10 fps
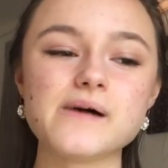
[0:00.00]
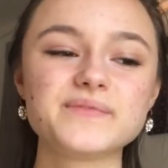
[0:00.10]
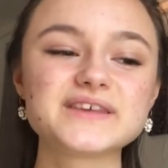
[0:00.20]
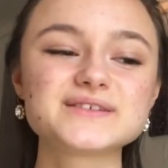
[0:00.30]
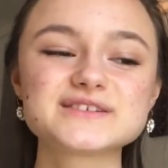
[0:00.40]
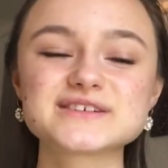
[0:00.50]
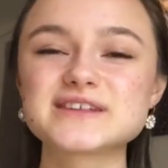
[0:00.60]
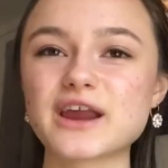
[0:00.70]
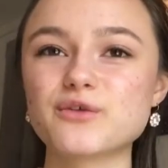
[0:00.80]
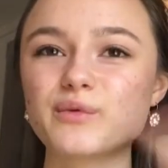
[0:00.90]
This is just
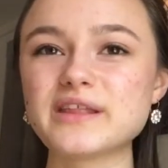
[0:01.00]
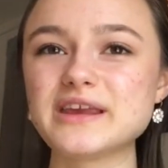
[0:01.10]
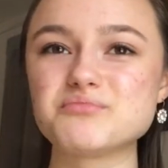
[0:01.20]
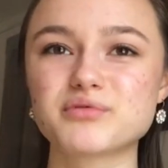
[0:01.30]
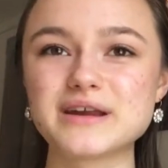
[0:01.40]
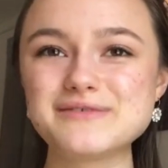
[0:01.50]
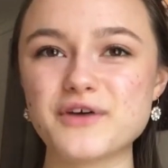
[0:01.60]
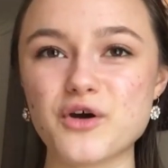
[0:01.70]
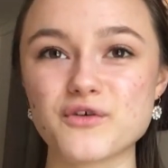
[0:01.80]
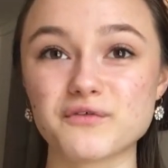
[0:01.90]
like a really brief
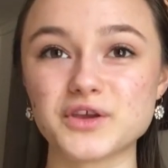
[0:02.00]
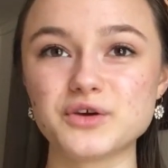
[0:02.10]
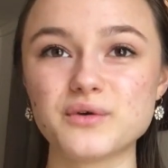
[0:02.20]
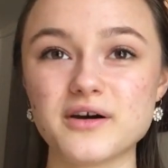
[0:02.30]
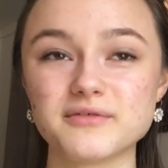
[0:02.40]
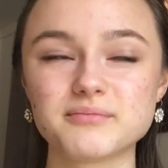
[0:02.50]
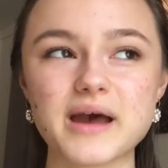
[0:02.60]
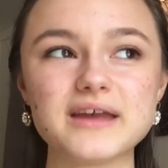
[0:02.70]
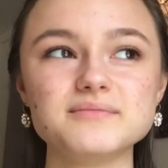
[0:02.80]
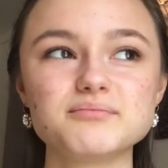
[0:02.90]
overview of
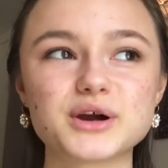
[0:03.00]
my